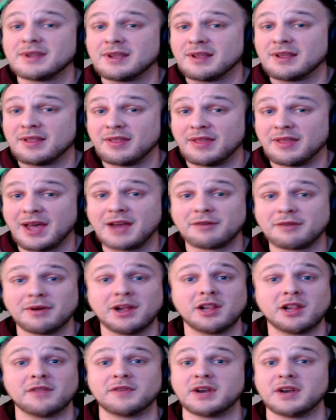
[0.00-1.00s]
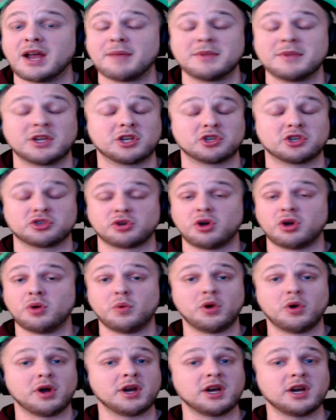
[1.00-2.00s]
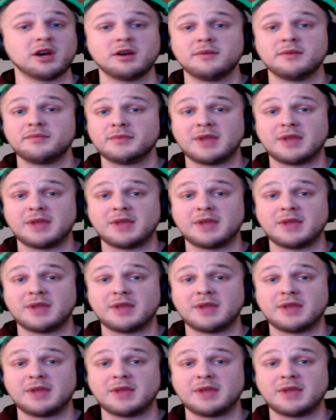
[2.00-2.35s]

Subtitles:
that relevant. I mean, Control Warrior,